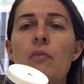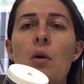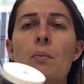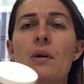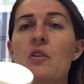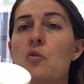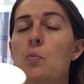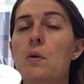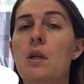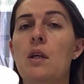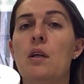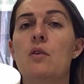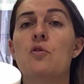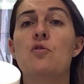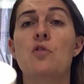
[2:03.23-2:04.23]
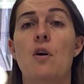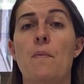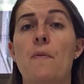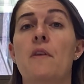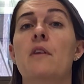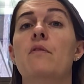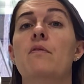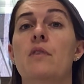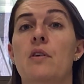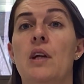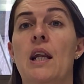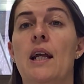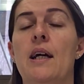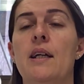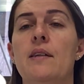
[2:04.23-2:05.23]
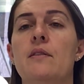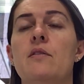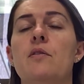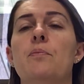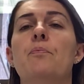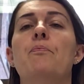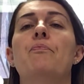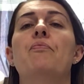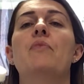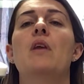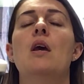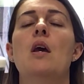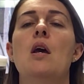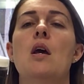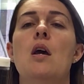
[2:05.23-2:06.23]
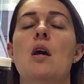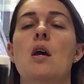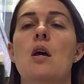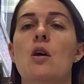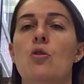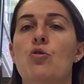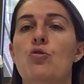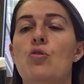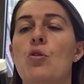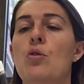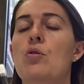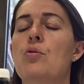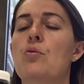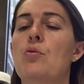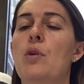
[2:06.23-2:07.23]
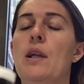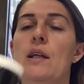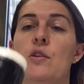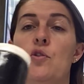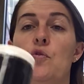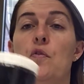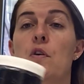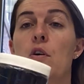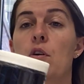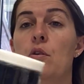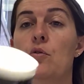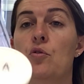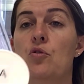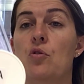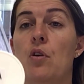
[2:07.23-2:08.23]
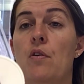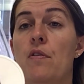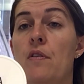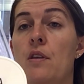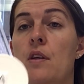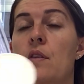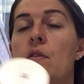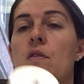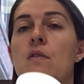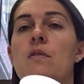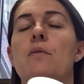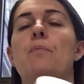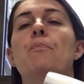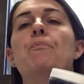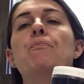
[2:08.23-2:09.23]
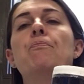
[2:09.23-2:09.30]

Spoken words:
must be something very light. So let's focus on this.